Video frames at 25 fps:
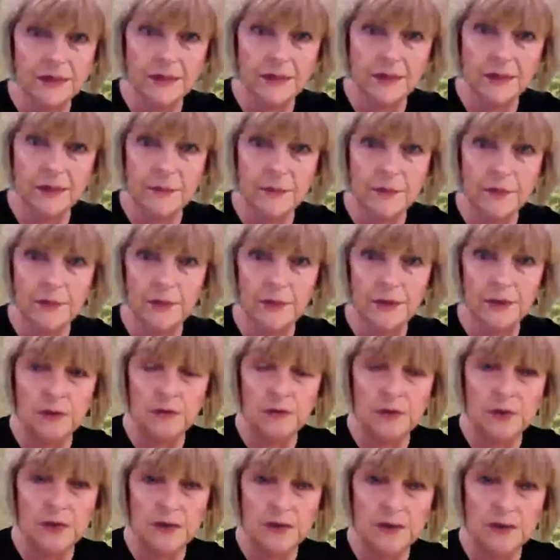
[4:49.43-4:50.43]
This would be when
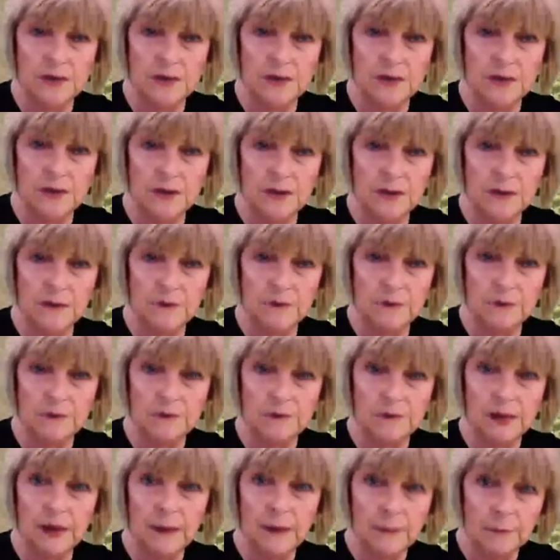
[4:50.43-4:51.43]
you'd answer that.
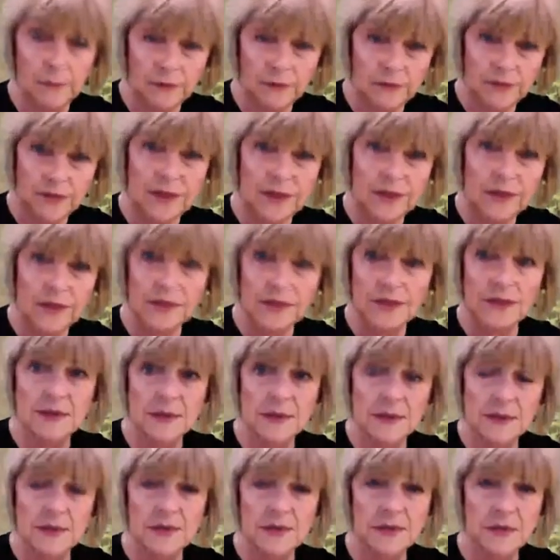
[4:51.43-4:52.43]
But this
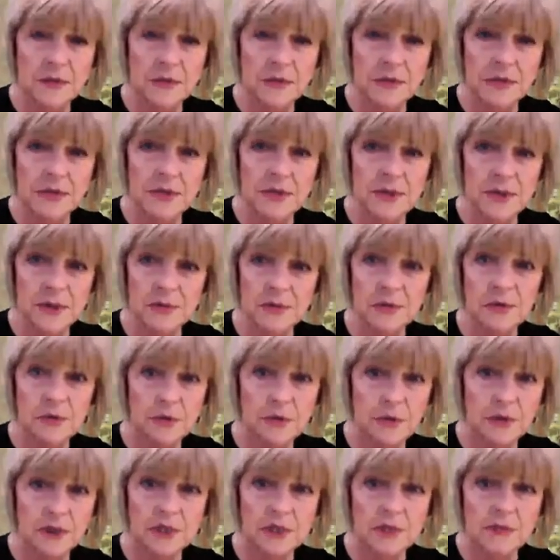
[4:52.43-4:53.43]
is an internal
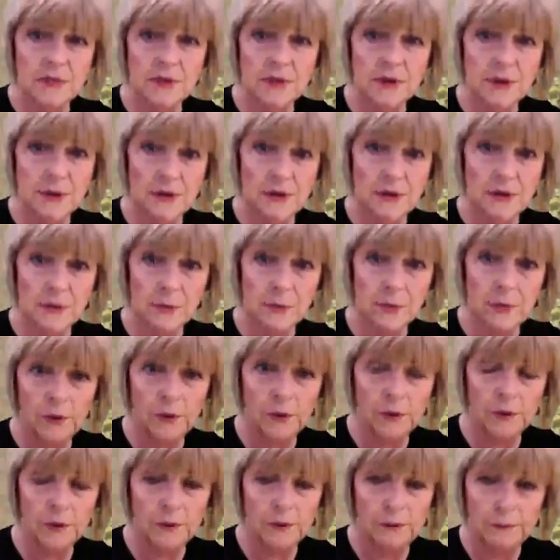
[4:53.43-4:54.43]
transfer at
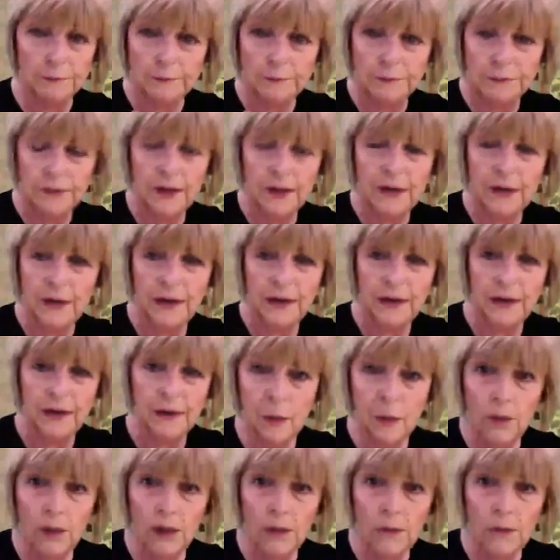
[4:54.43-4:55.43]
work.
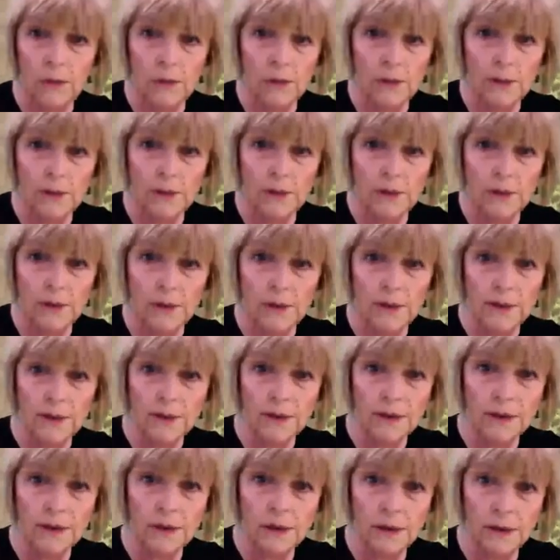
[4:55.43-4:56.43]
Why work?
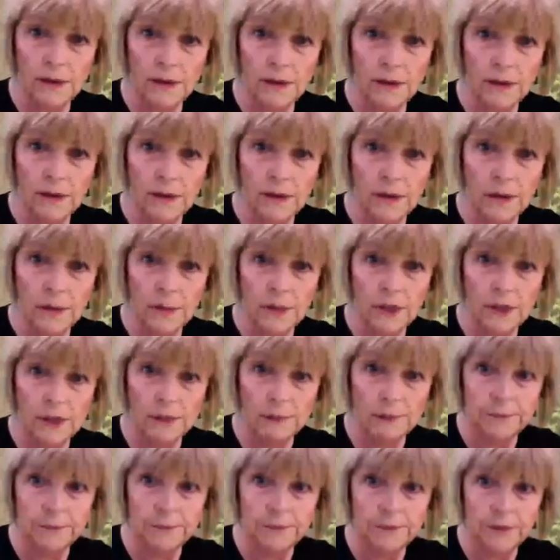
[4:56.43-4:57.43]
Hermit.
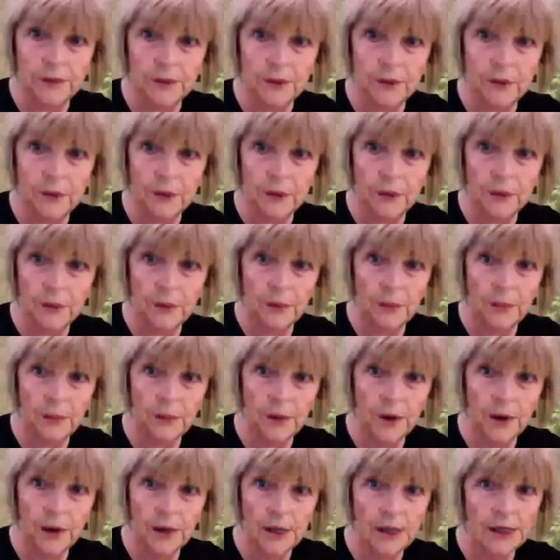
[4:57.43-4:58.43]

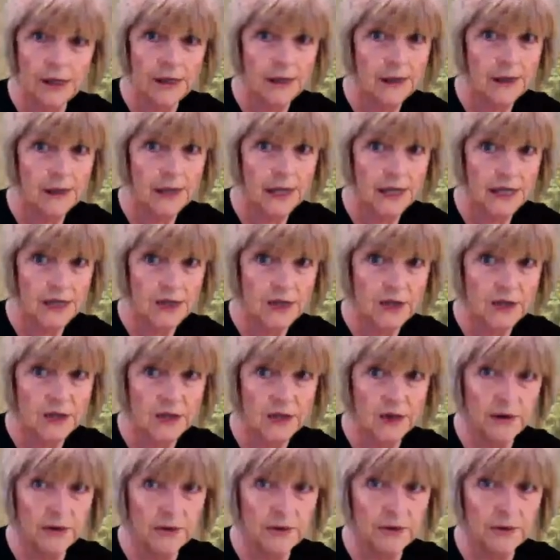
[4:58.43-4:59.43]
Why
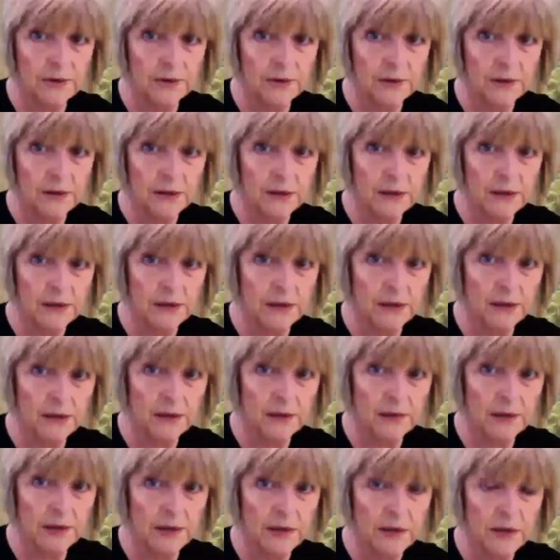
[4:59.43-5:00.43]
internal?
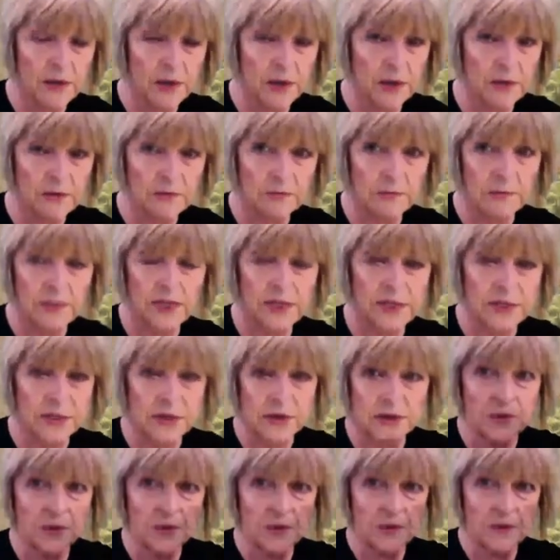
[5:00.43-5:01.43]
that Two of
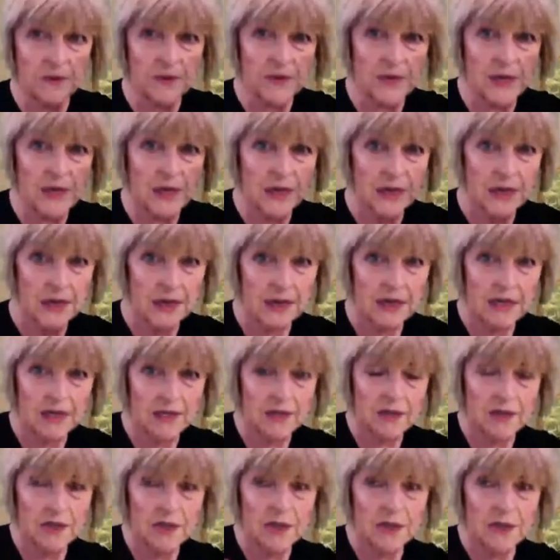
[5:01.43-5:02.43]
Pentacles,
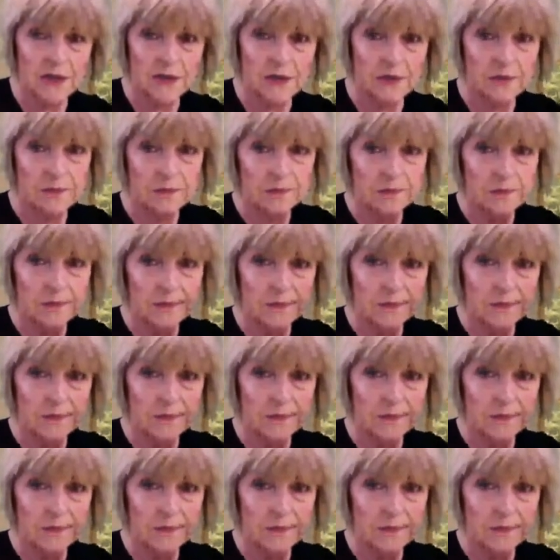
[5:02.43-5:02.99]
internal.